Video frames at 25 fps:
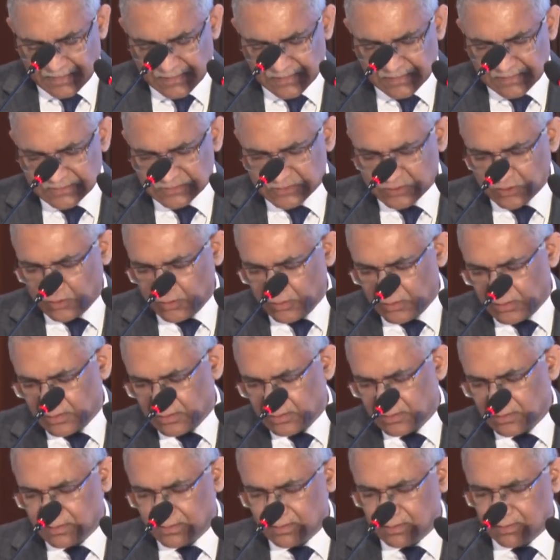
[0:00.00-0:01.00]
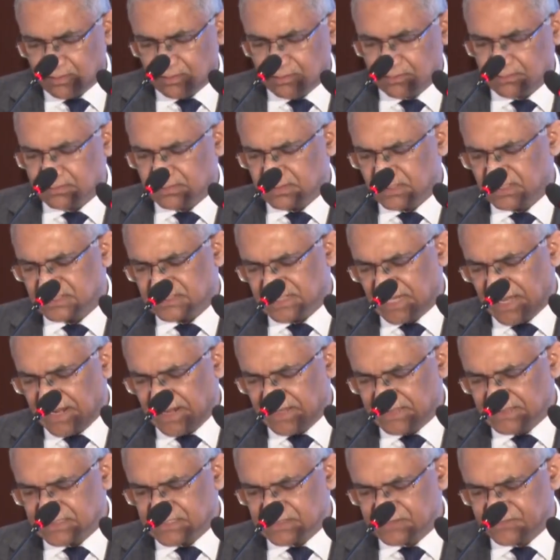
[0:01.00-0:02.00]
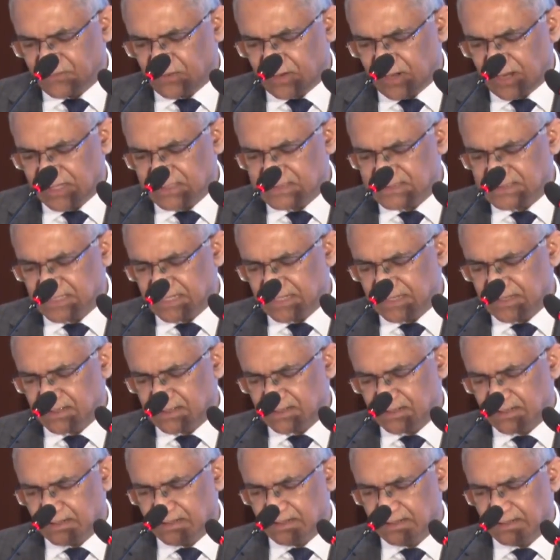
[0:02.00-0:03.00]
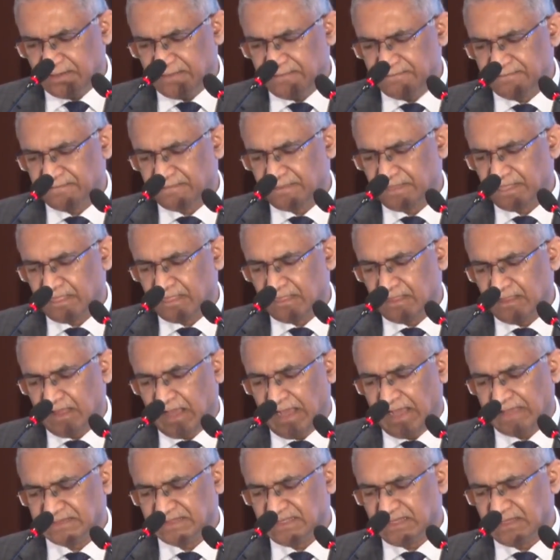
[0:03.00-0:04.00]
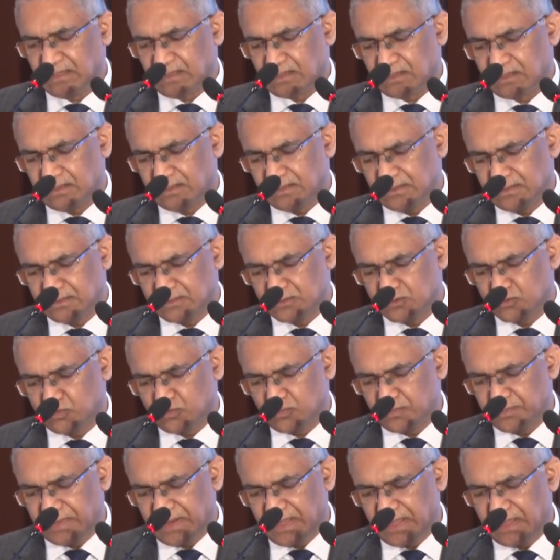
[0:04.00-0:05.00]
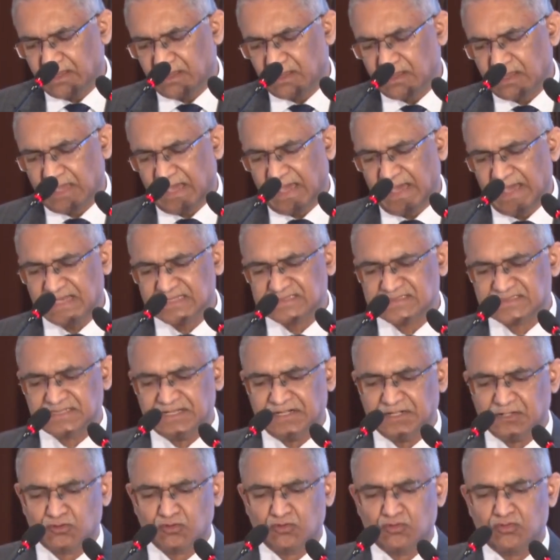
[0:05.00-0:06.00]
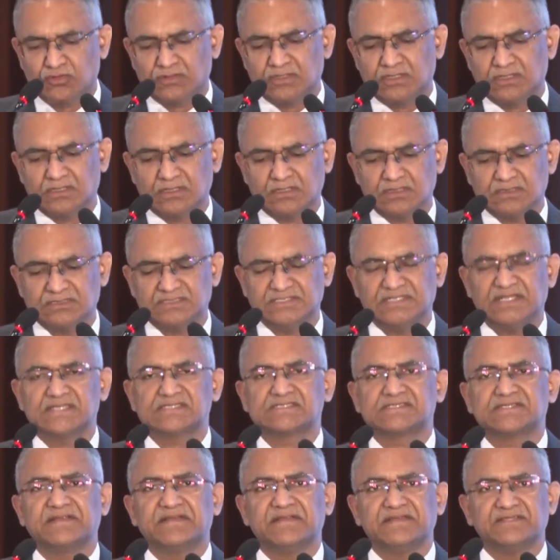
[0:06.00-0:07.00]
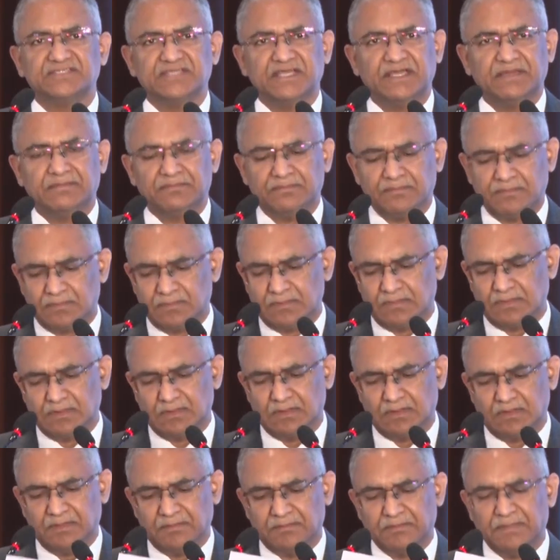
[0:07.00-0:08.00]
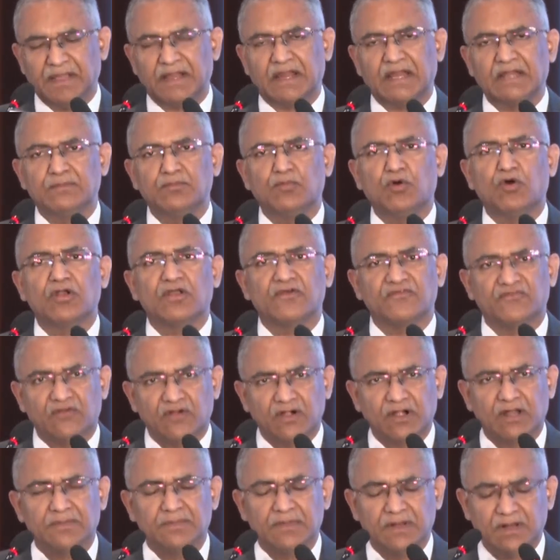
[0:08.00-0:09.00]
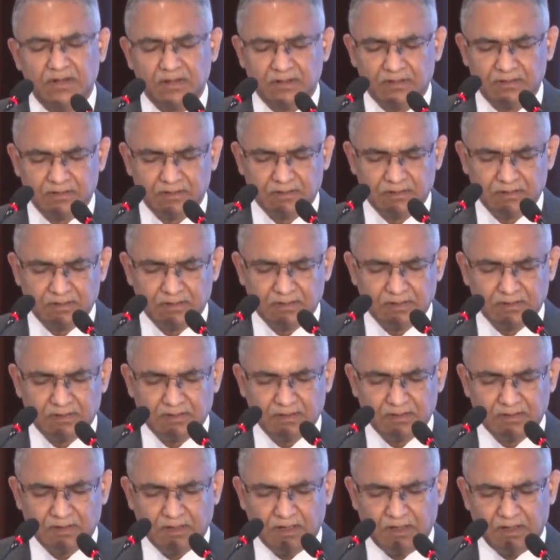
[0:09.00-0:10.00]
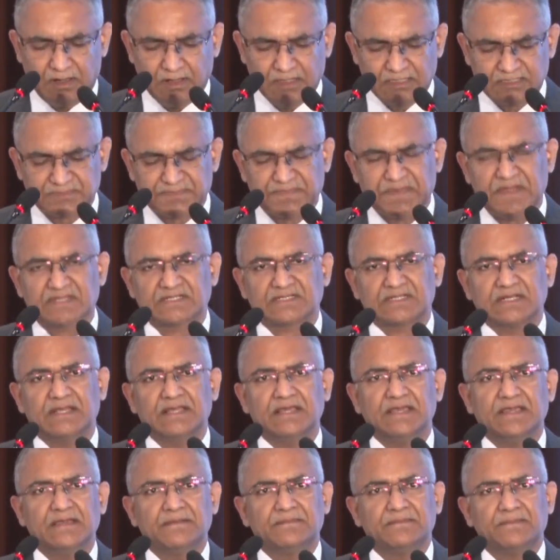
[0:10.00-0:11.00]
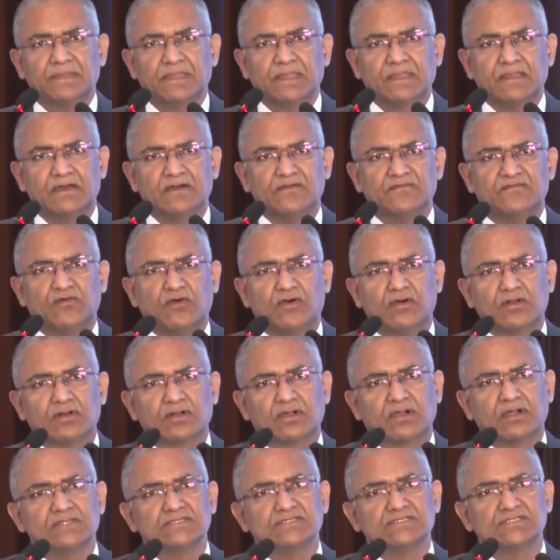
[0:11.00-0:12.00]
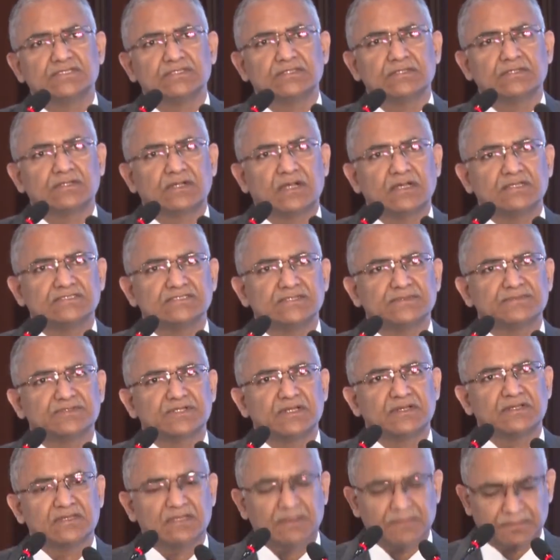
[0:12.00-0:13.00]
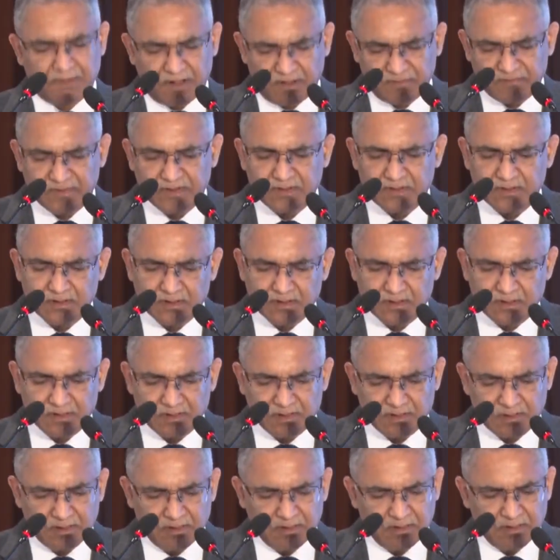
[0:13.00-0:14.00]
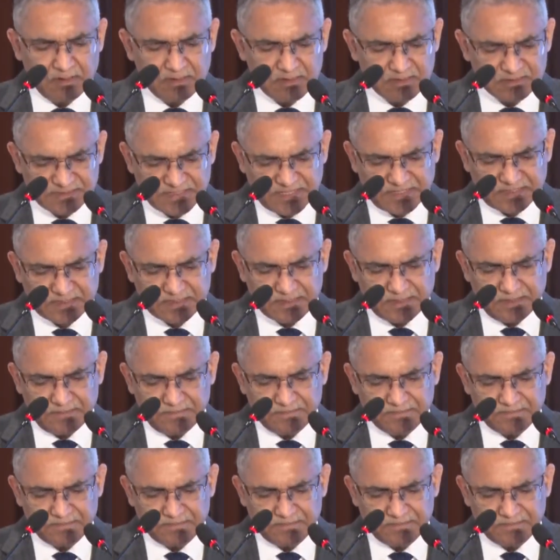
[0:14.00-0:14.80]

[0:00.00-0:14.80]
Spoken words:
So the challenges for us are to bring gas into the GST regime, make it more affordable, especially for consumption in the power sector.